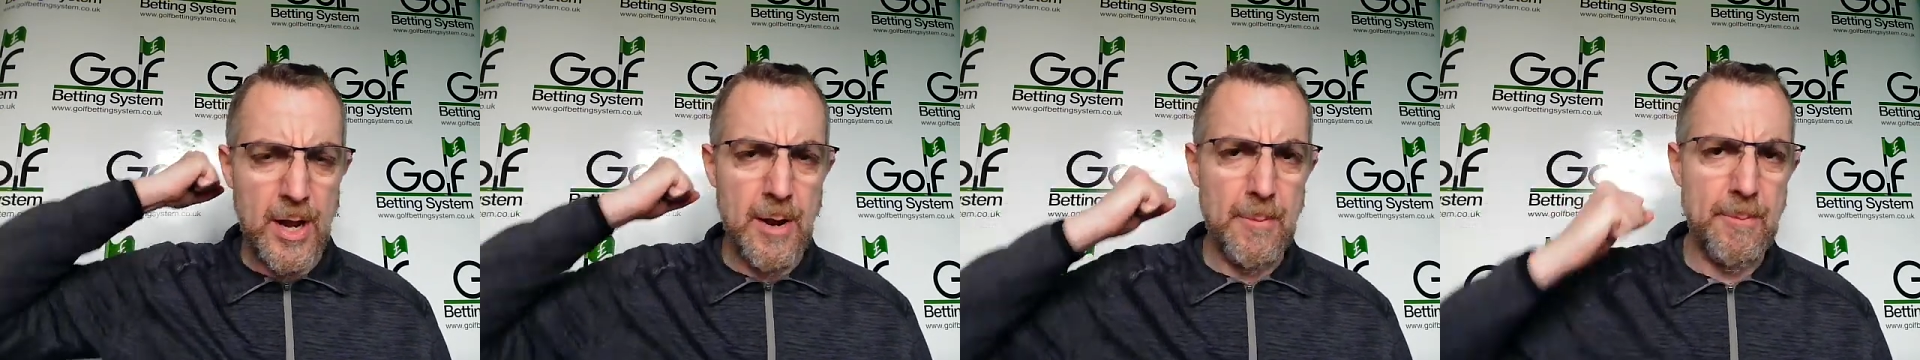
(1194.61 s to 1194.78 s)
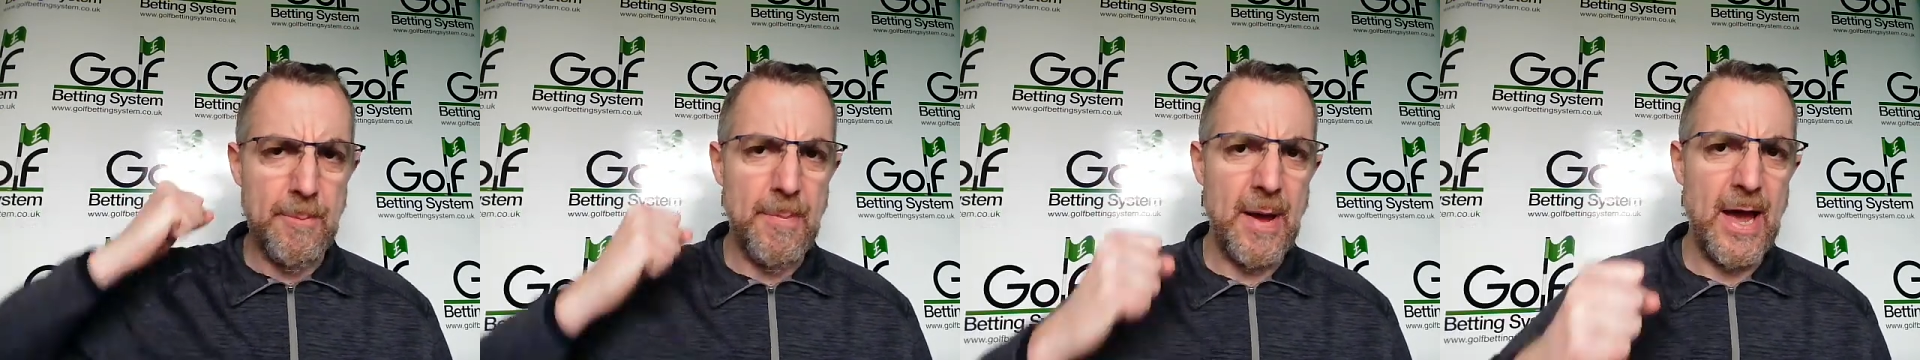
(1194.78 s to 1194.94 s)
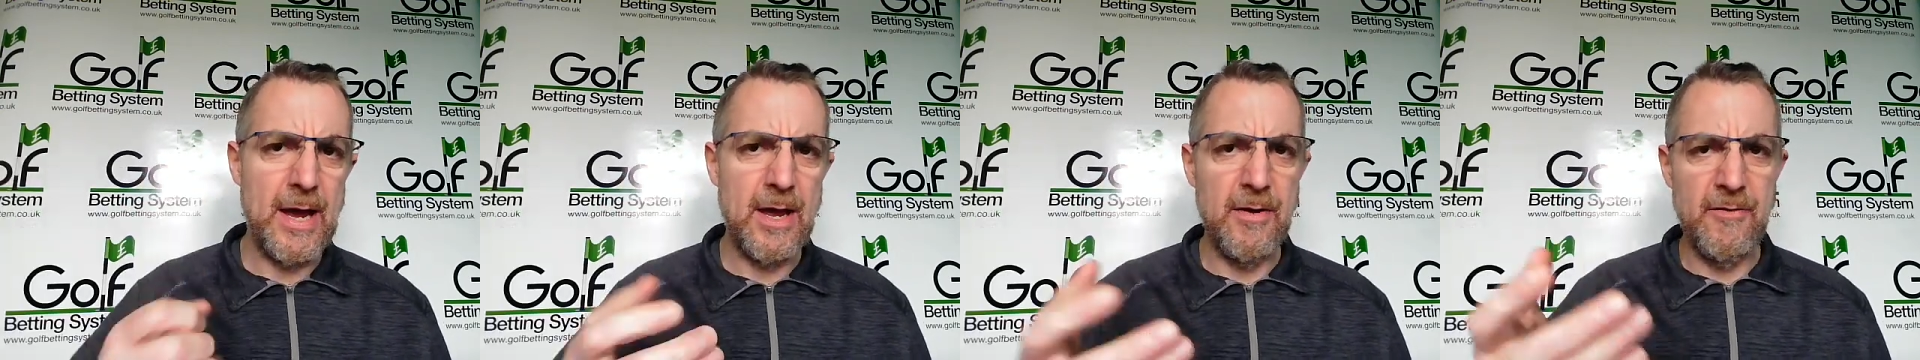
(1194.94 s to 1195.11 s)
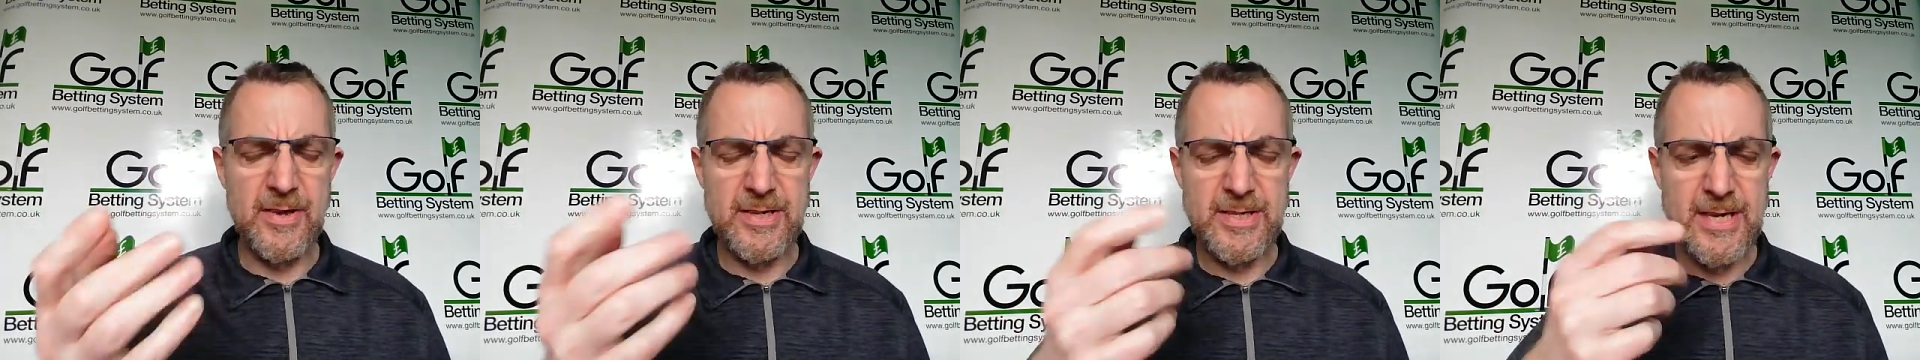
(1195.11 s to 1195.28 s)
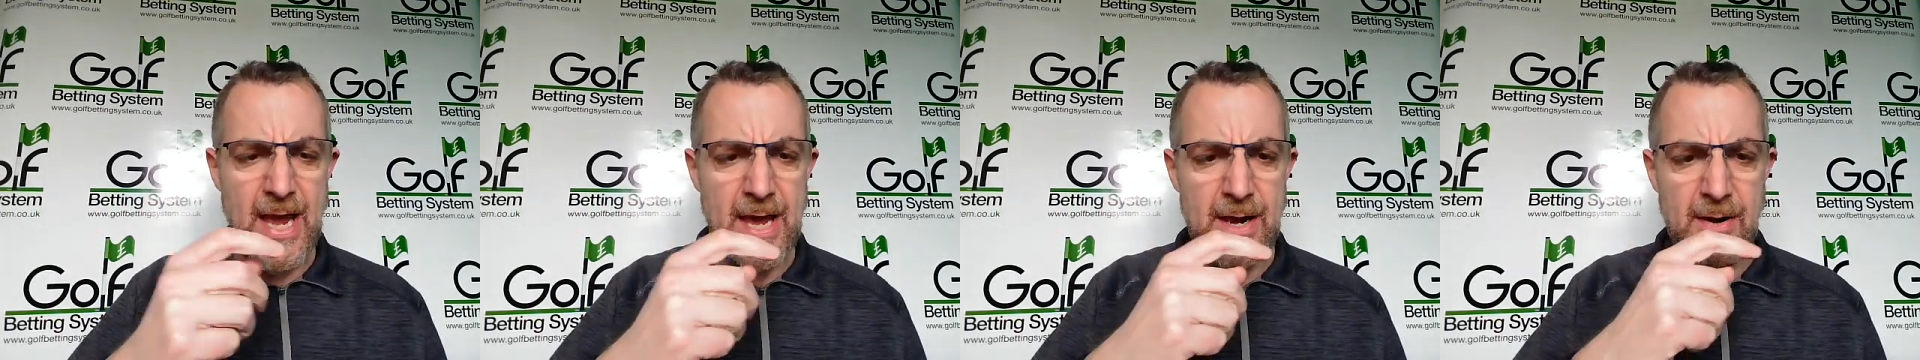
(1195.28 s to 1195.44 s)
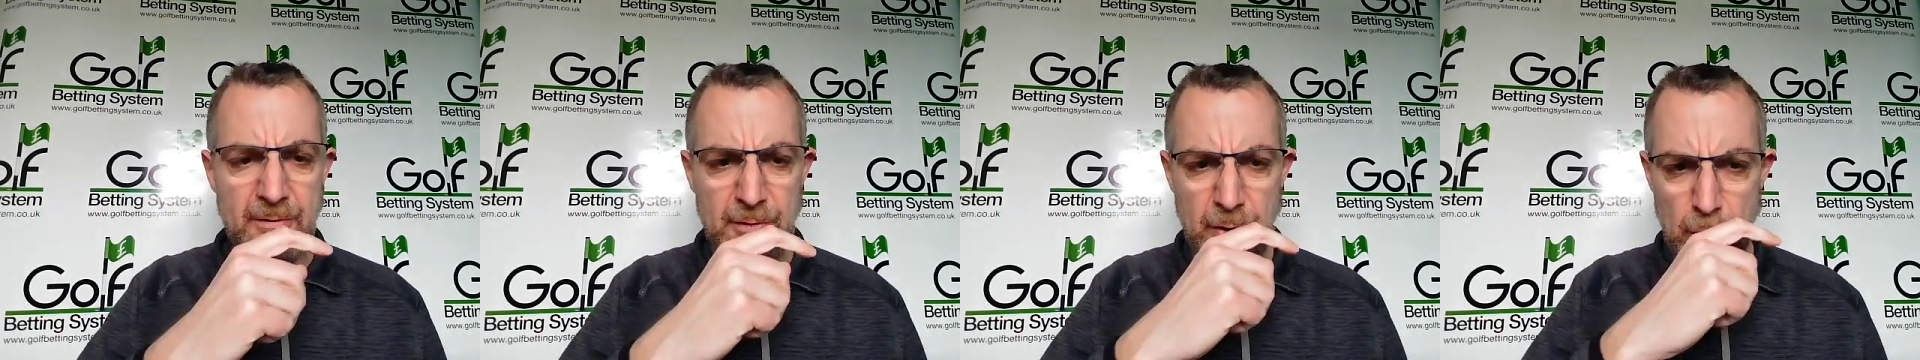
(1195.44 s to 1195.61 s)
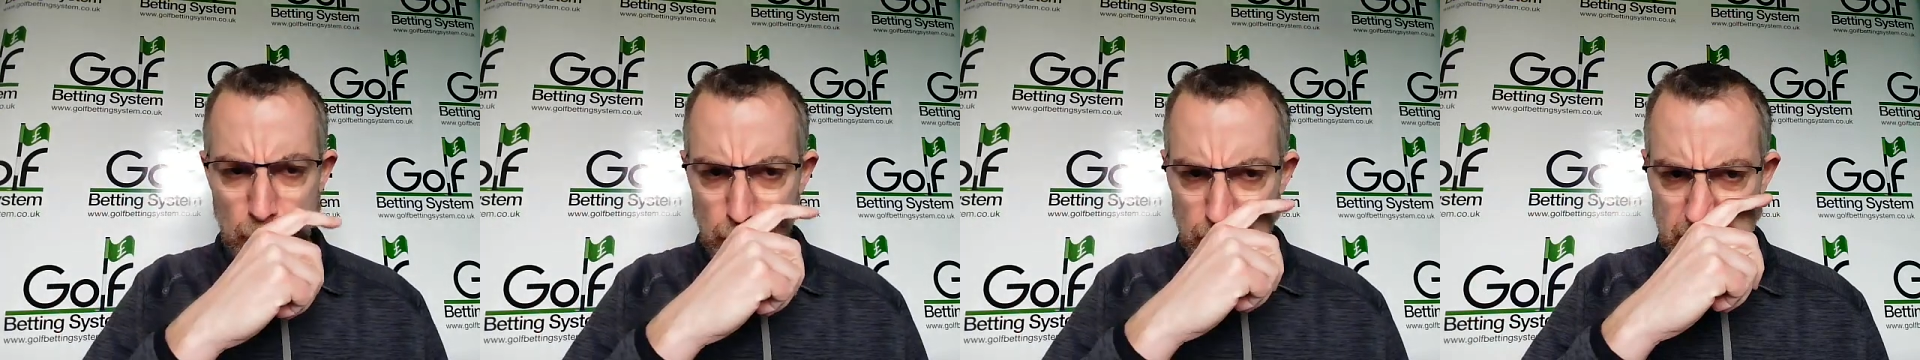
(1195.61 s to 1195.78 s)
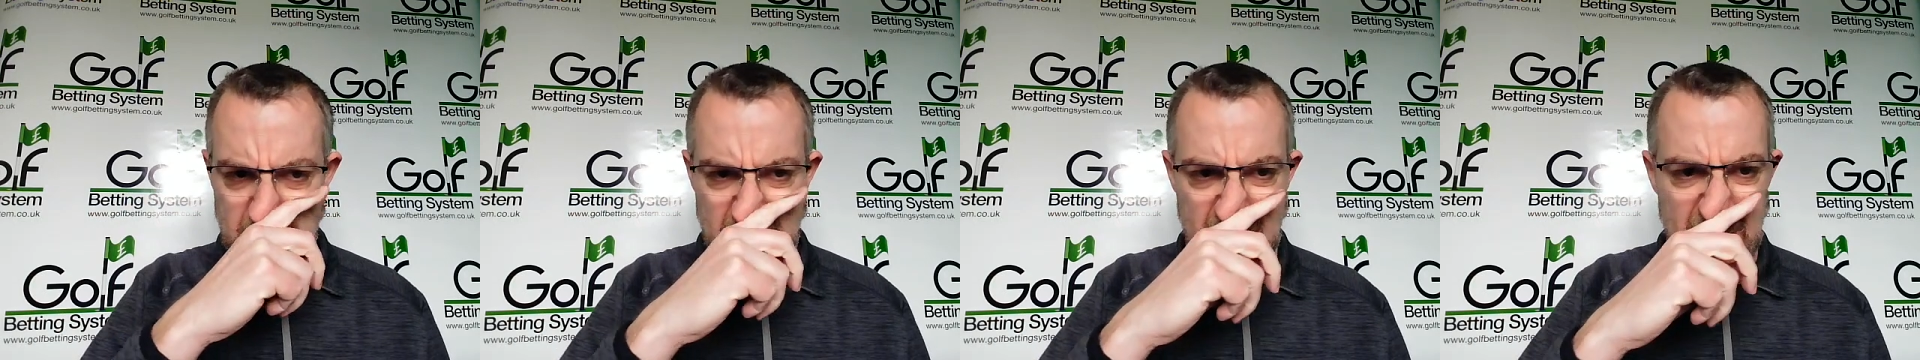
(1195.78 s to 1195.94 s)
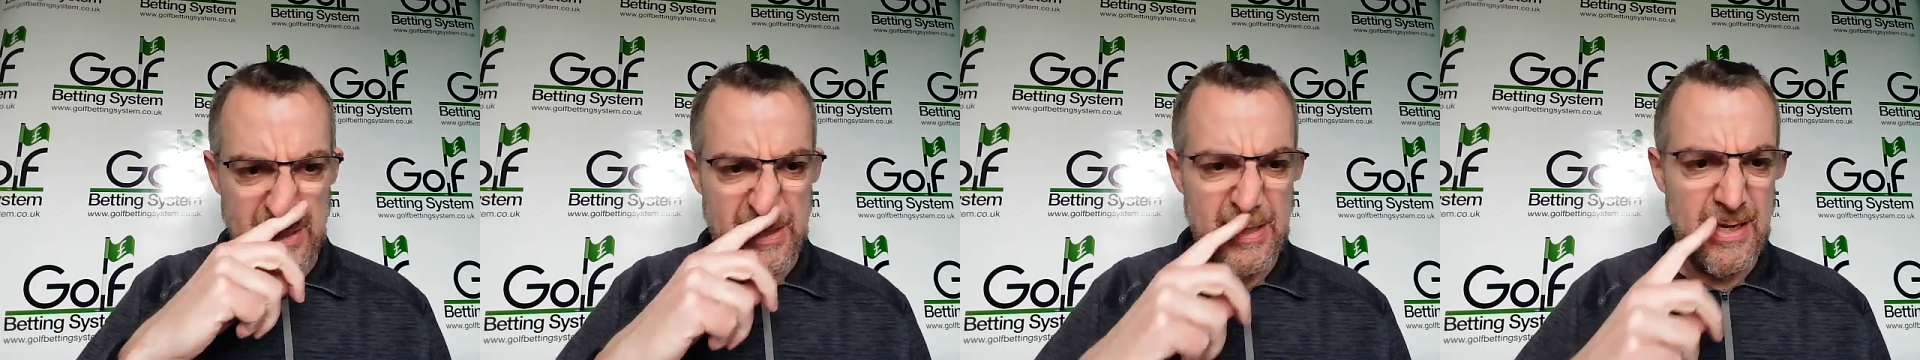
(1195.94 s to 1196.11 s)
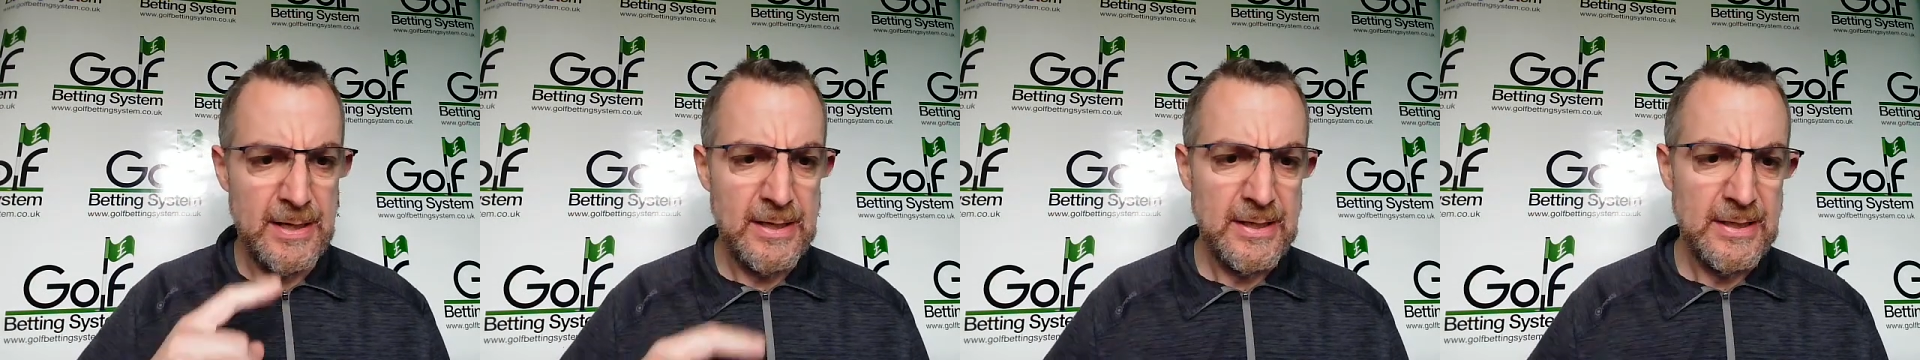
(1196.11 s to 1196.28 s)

at the back of his head? Of course it is.